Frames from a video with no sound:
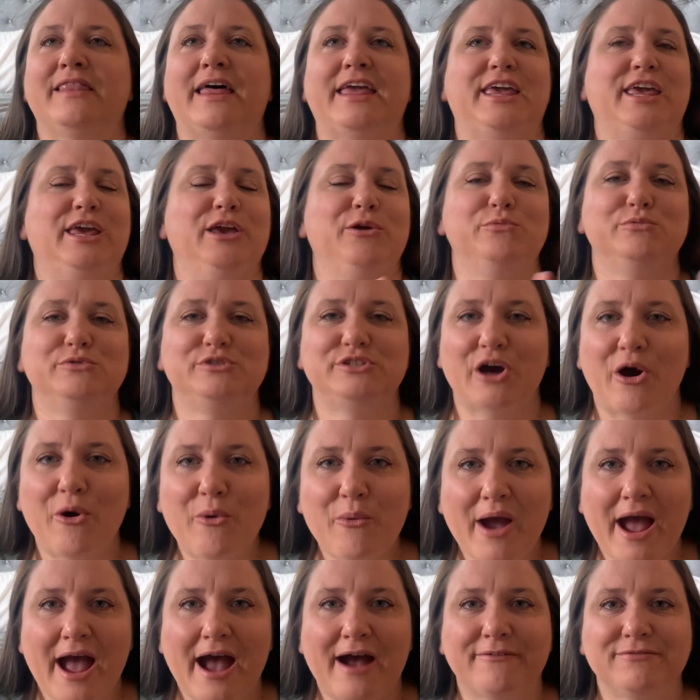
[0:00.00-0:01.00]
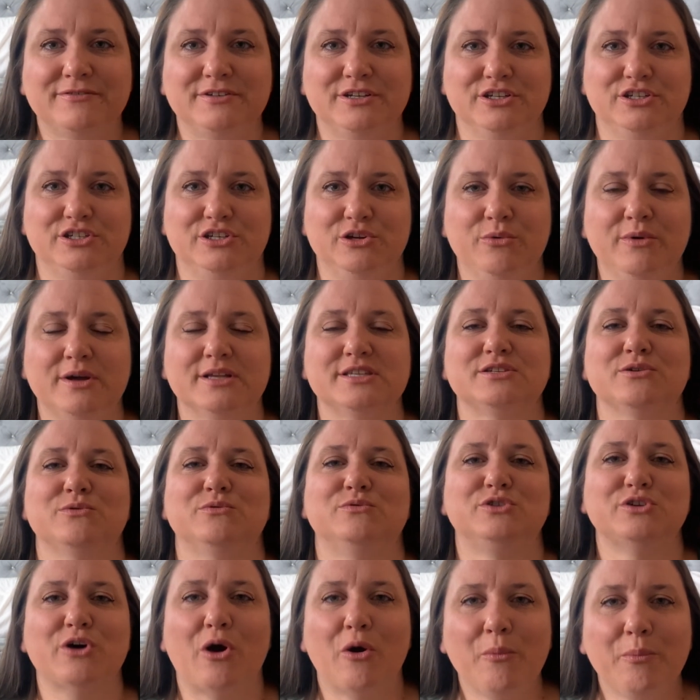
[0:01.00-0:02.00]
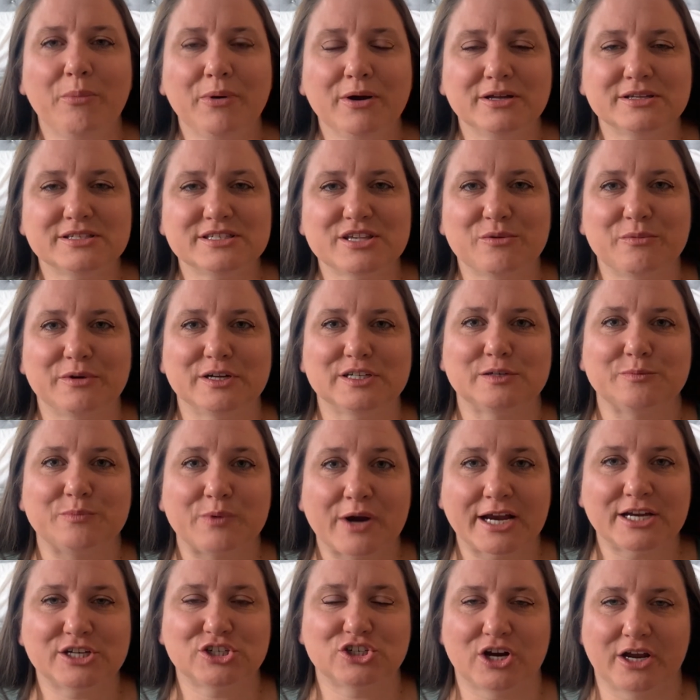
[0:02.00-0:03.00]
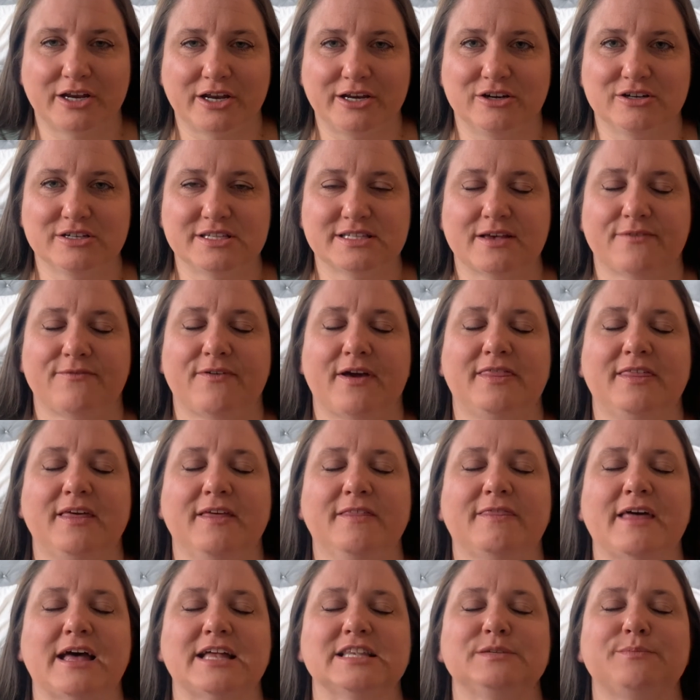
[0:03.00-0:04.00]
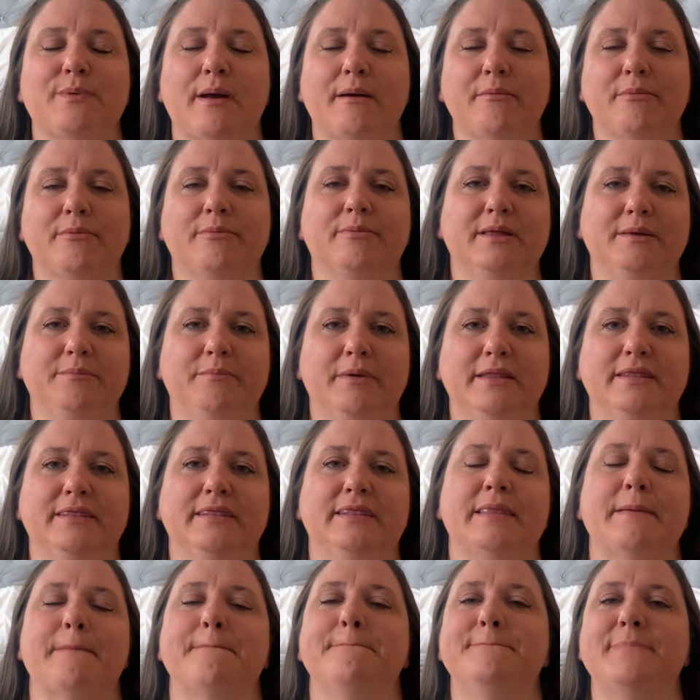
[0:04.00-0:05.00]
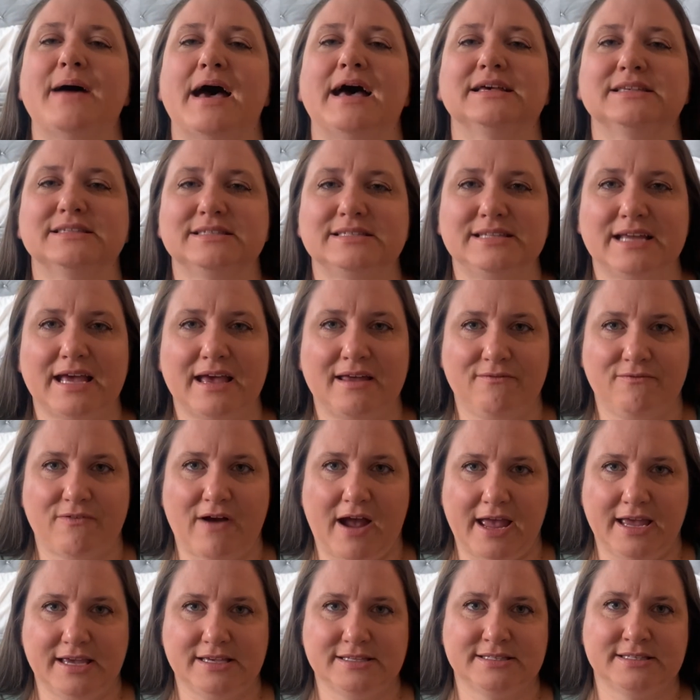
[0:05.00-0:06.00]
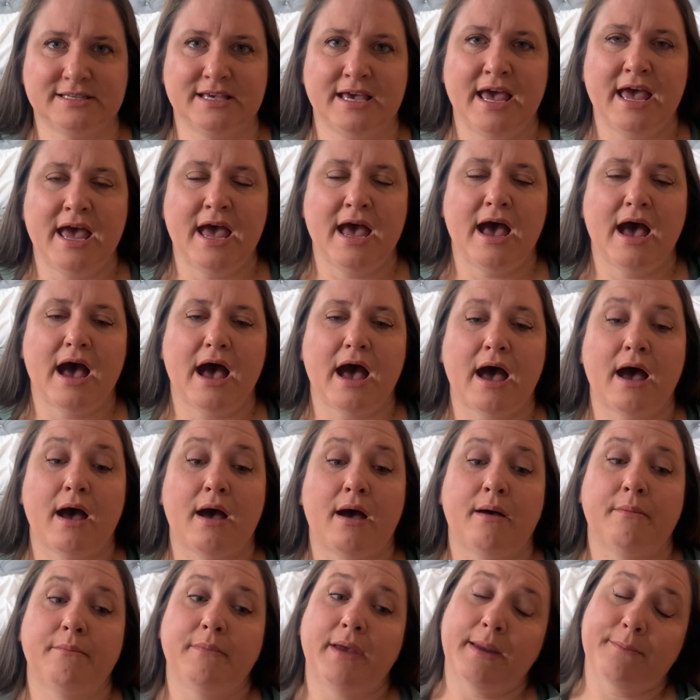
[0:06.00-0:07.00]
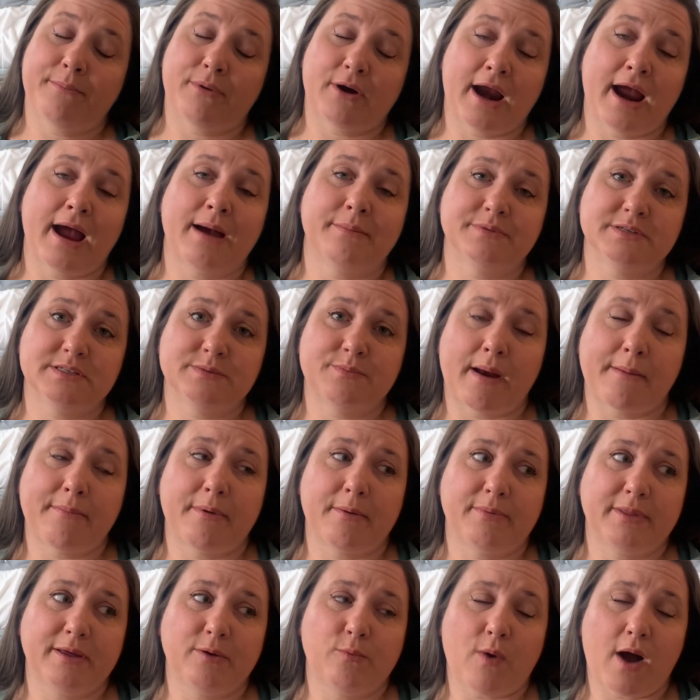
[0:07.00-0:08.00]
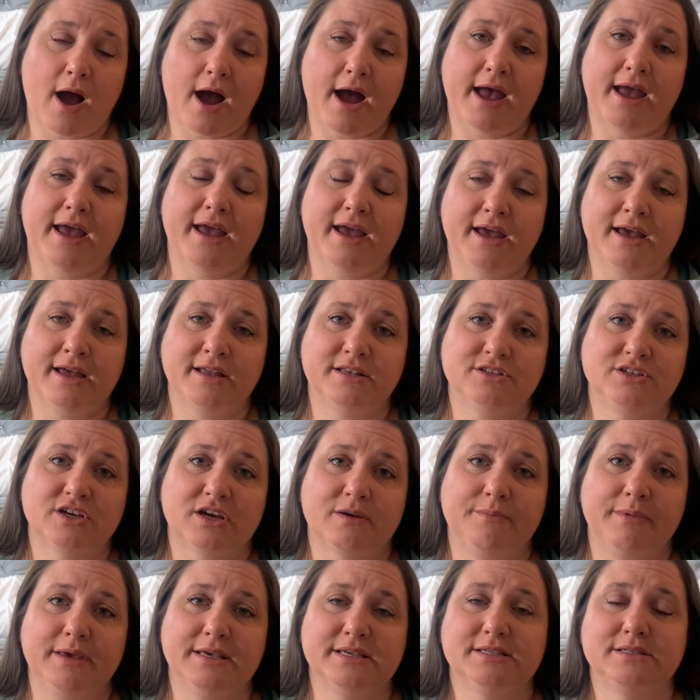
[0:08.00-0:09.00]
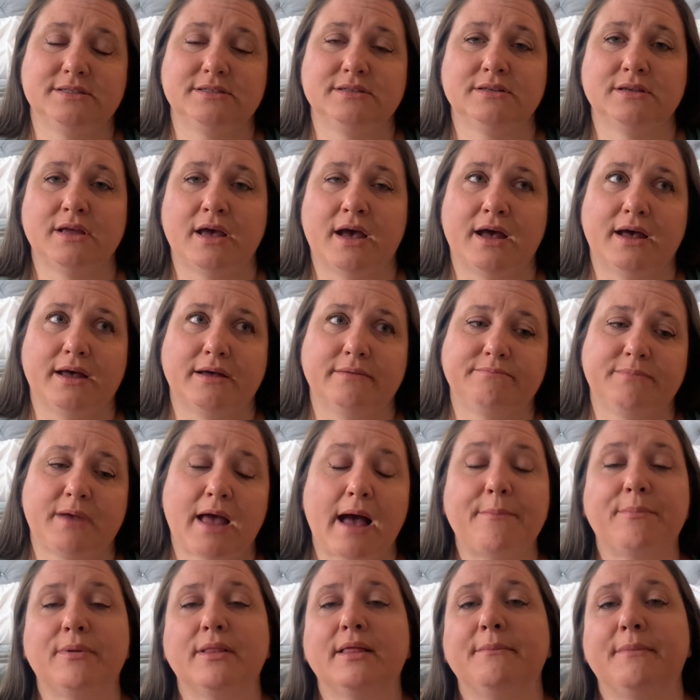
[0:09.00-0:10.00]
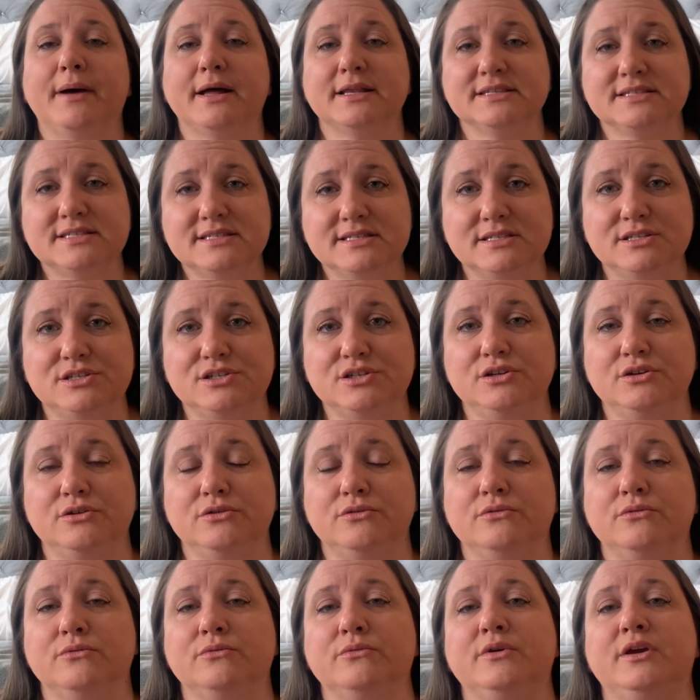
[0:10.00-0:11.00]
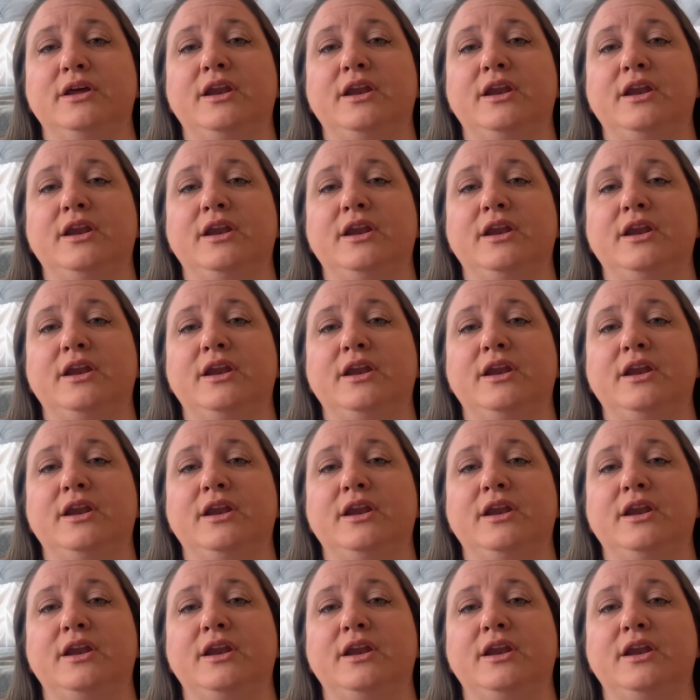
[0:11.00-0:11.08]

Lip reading: You don't have to do it. So don't put so much pressure on yourself. I think that's probably been the best advice. And perhaps probably why it took me a couple of months to,